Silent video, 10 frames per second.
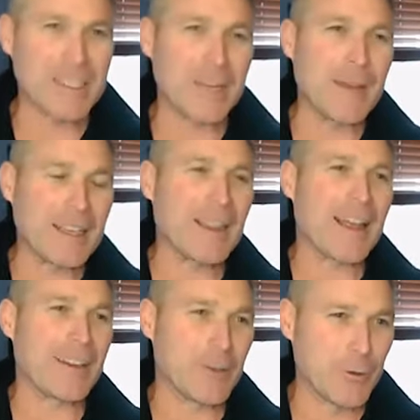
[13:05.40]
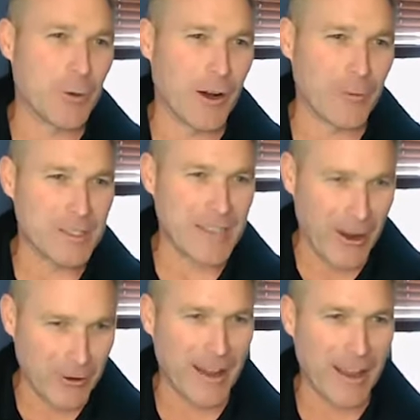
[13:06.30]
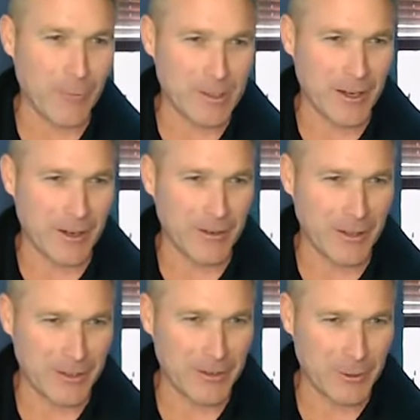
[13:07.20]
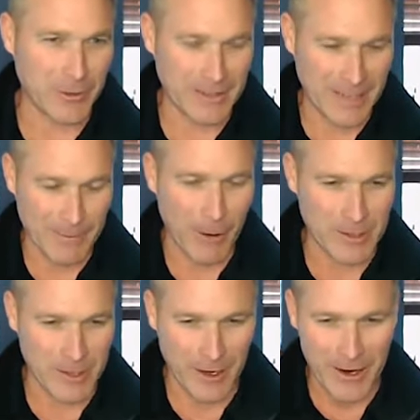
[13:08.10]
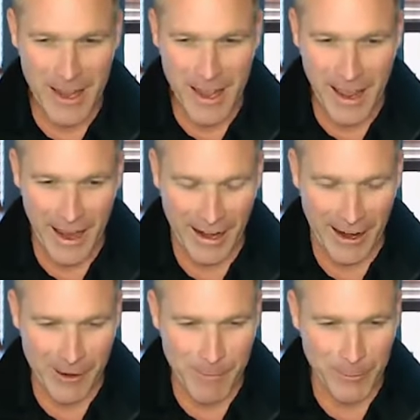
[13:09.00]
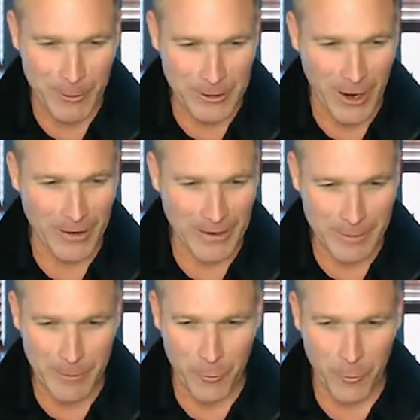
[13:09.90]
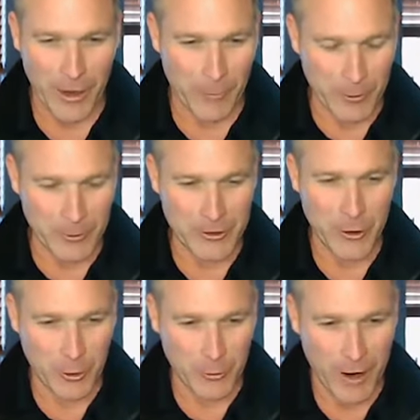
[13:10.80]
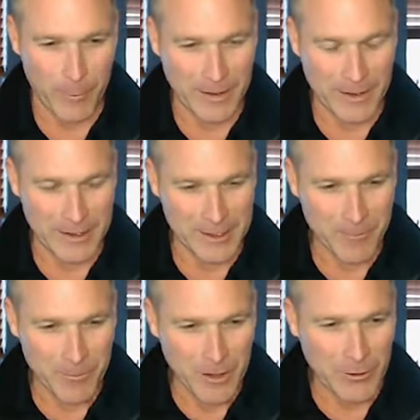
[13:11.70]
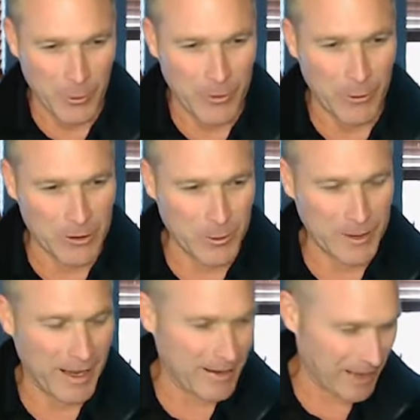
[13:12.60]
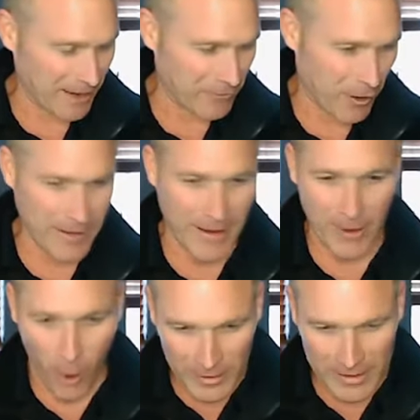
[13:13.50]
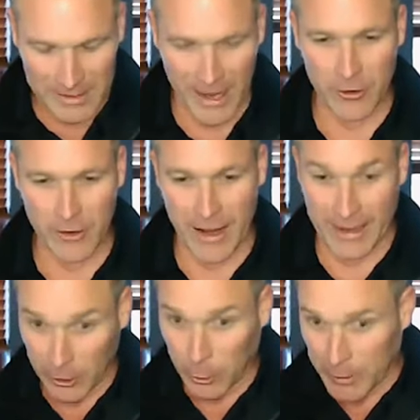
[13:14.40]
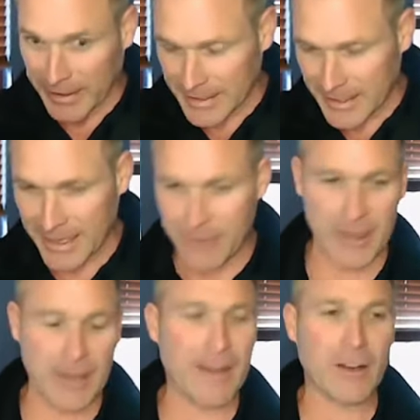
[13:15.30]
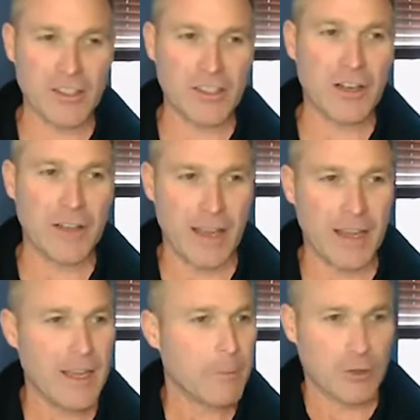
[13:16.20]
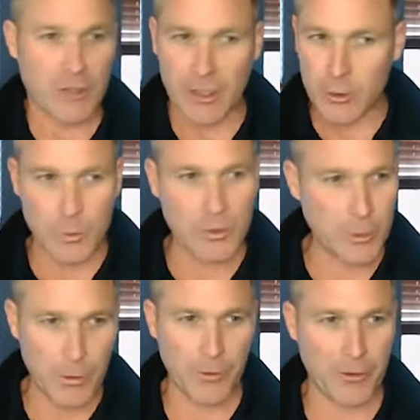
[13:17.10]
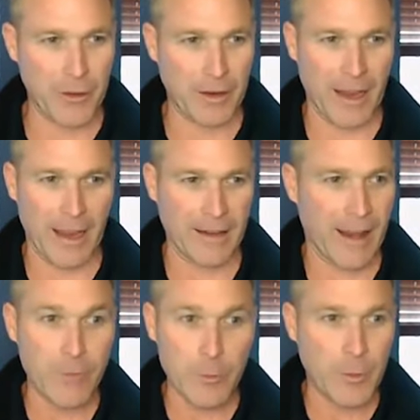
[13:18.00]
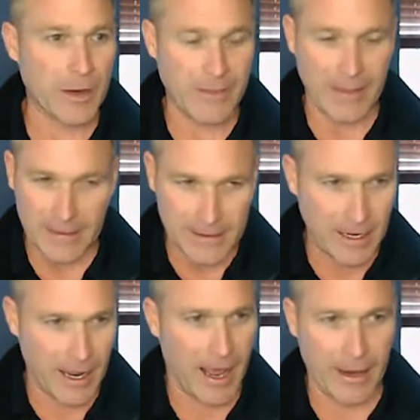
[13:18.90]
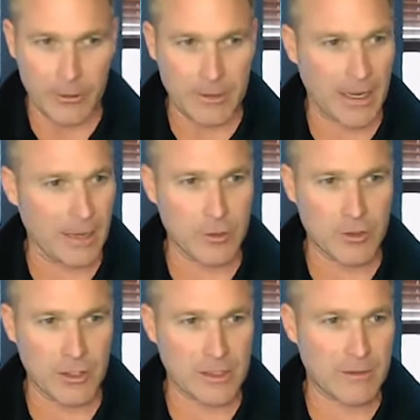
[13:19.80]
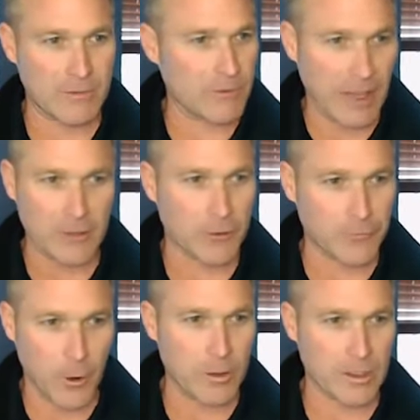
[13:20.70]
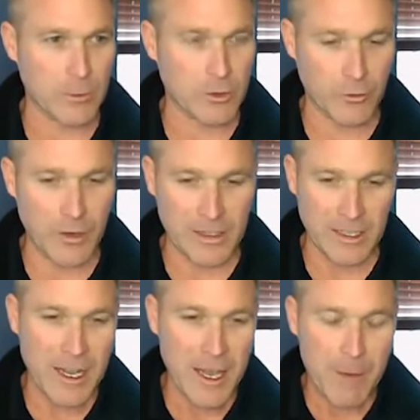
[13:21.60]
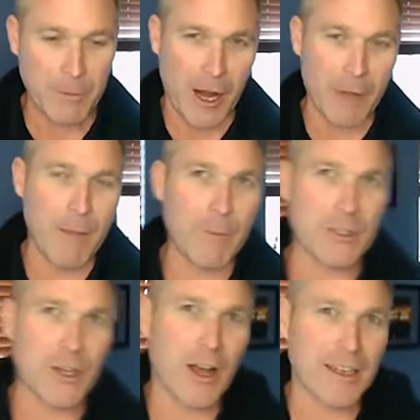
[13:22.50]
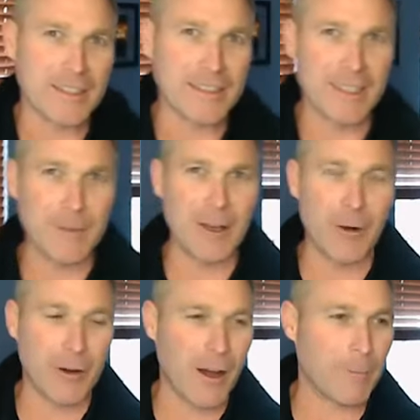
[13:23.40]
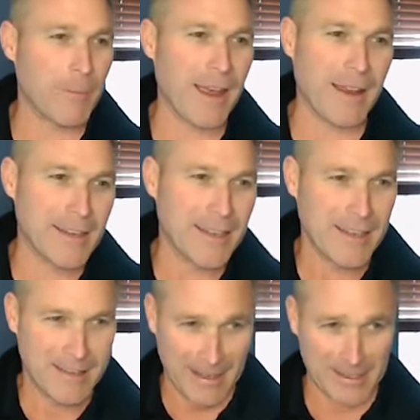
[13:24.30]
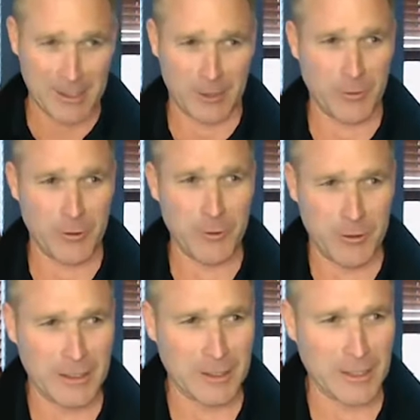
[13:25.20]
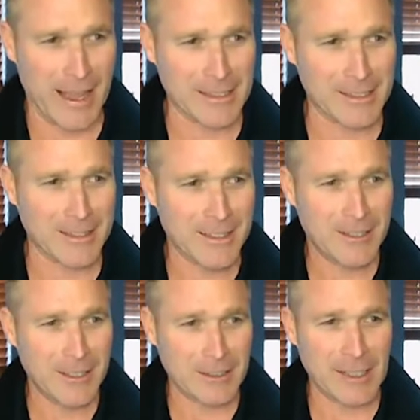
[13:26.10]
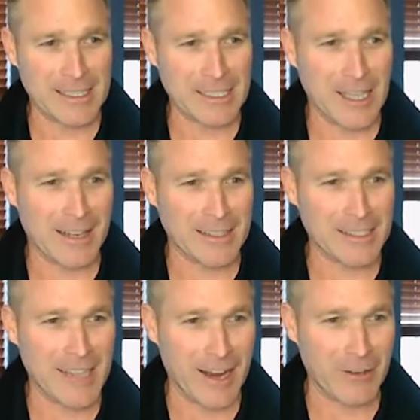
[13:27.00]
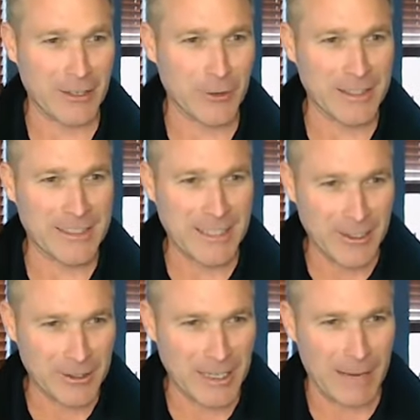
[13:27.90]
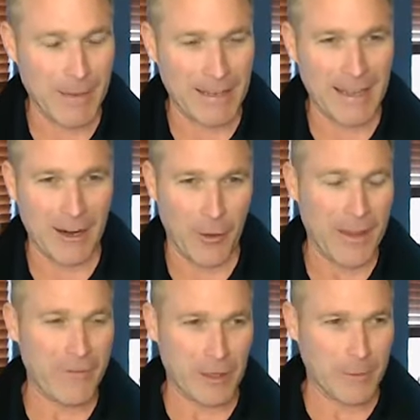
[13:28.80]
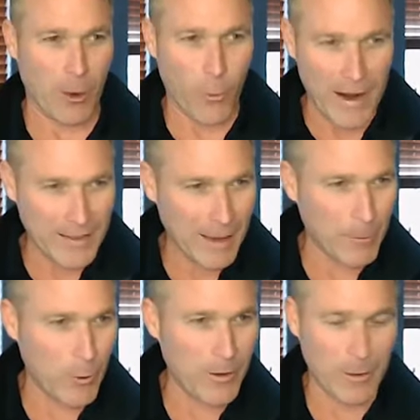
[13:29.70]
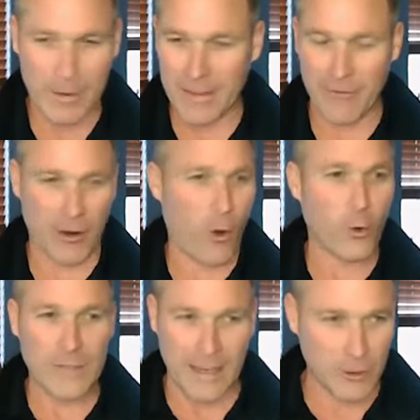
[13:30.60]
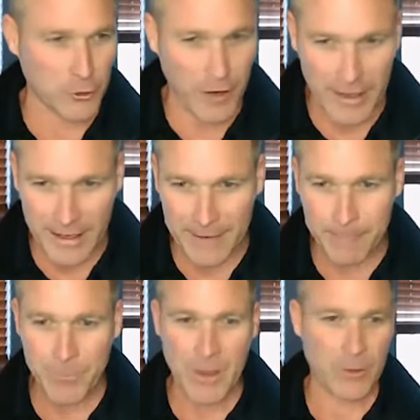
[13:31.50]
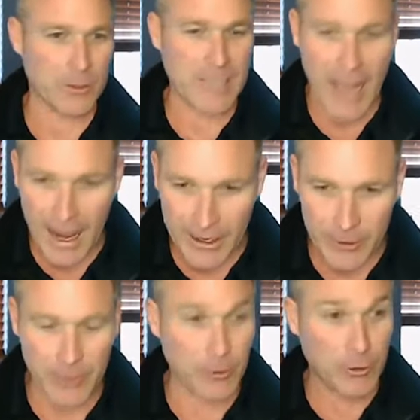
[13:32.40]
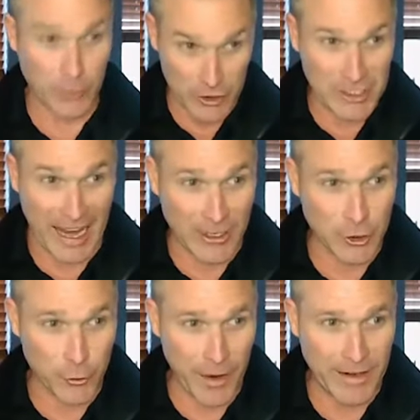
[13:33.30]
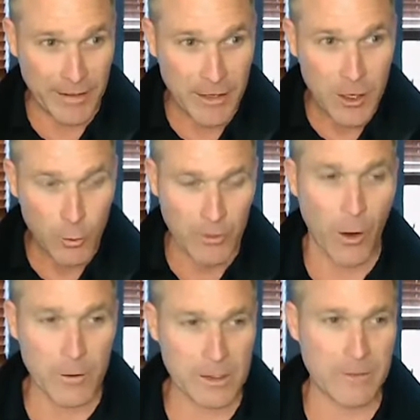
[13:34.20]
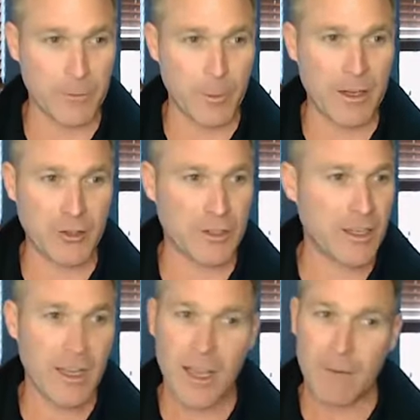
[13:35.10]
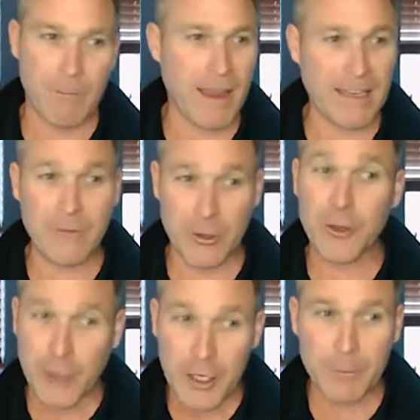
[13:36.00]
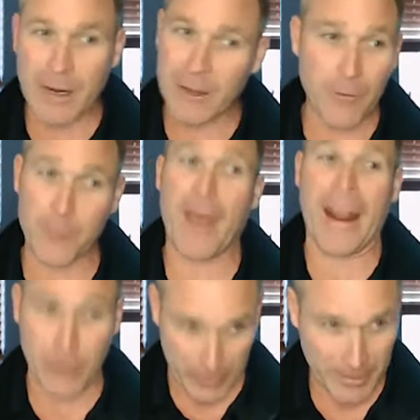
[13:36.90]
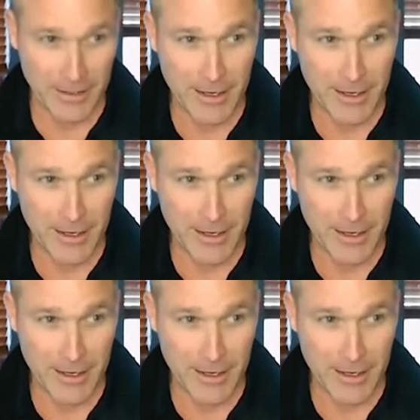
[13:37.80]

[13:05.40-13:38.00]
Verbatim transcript: was Timmy Klett who on Saturday night was there uh, during the time I was there. And I remember talking to him beforehand. We were joking around because during those three days, that Friday night, all day Saturday, including into the evening, and then on Sunday, presenters were doing their thing. And everybody the entire time was just laser focused. It was crazy. But I remember talking to Timmy, going, "Oh man, that sucks for you. You got the last get the last slot on Saturday during dinner time. My God, are they even gonna be awake at that point? I mean, they've had a whole day of training. They're tired. They're they're saturated with all this information. Man, you're good, but I don't know if you're that good.